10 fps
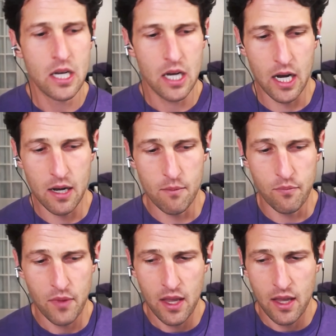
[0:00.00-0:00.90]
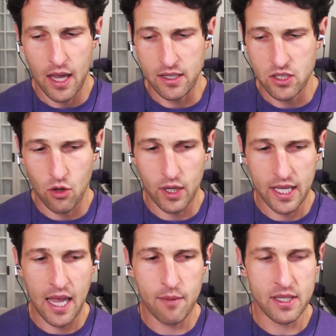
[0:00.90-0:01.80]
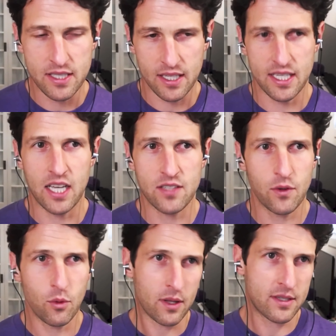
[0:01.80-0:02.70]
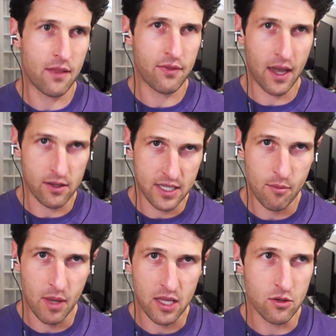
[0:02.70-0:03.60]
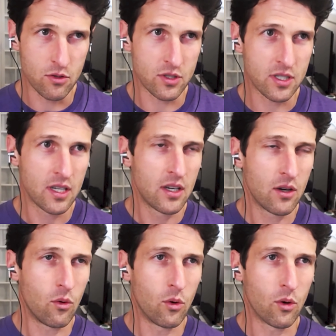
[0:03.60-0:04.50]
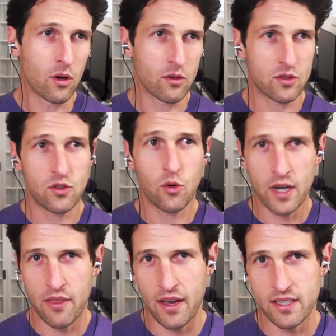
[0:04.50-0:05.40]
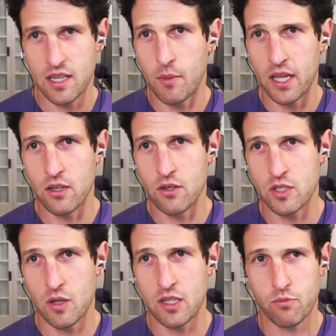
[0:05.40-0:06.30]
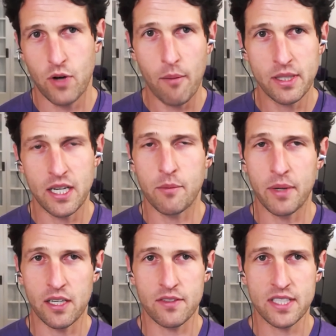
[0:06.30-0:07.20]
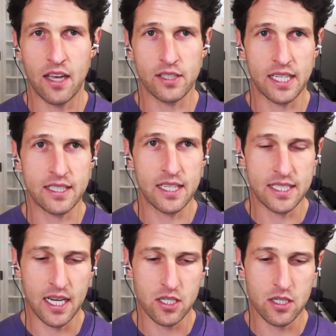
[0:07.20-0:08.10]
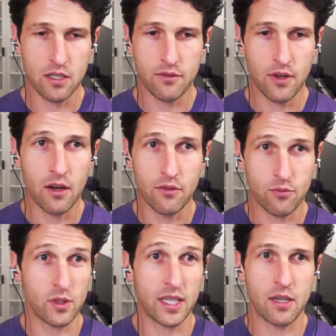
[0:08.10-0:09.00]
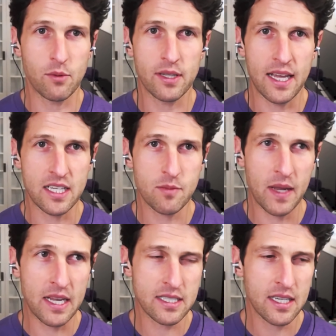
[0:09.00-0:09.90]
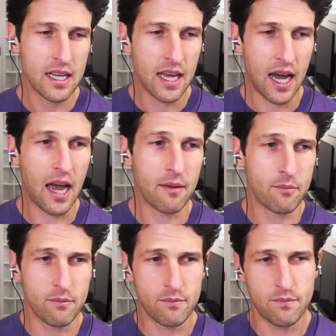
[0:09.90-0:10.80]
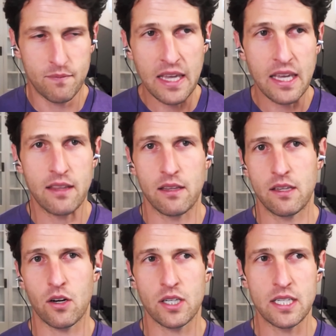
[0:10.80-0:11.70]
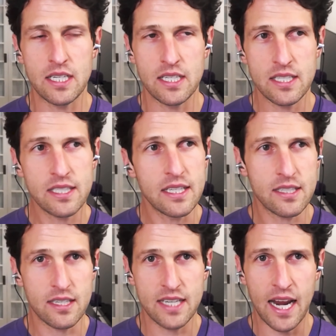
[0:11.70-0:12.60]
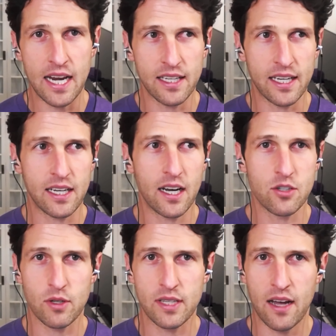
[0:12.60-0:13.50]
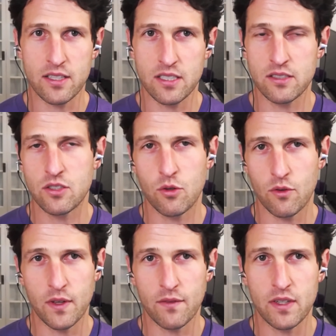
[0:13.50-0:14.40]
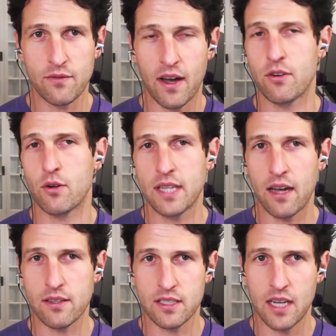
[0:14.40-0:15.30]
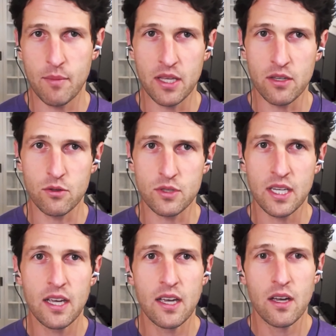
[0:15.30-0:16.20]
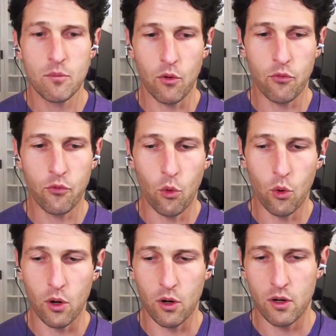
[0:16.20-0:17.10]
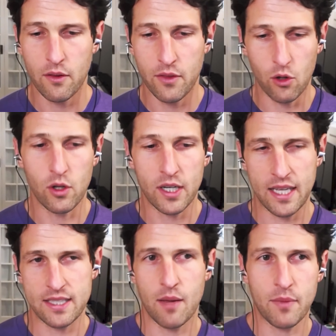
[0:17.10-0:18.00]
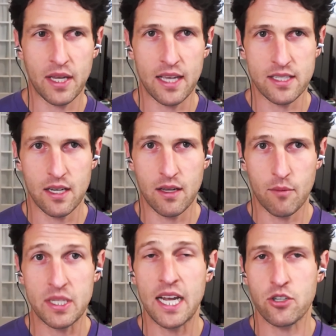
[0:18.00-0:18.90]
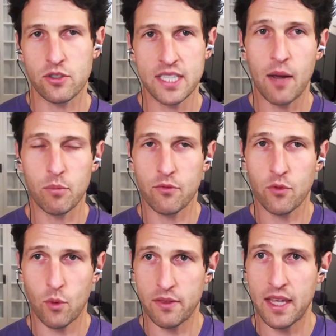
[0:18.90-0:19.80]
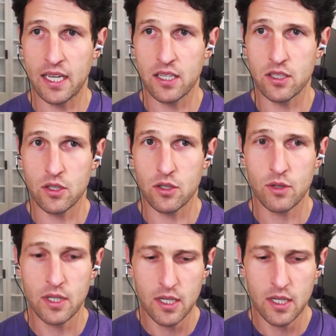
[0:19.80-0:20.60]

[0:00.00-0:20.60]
Um, and so a game that's successful with 10,000 MAUs or 20,000 MAUs, it's probably not a big enough scale to get the attention of, of really anyone in that space. I'm thinking that they're going to need to see sustained like 100,000, 250, 500,000 MAUs before they'll look at something as a potential template for what they can do.